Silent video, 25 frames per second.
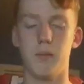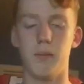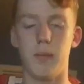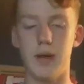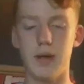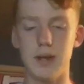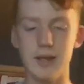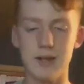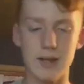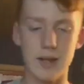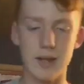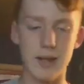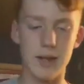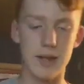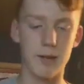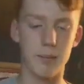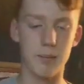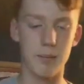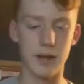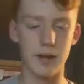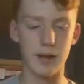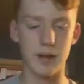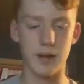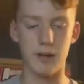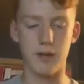Banks had a
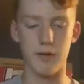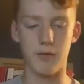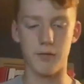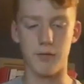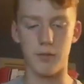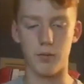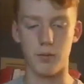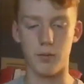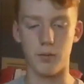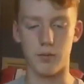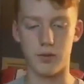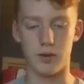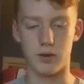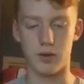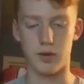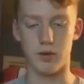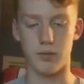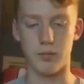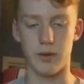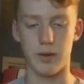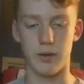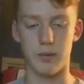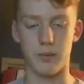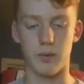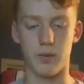big influence on
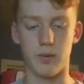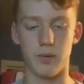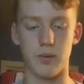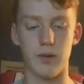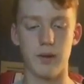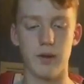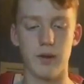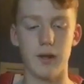people.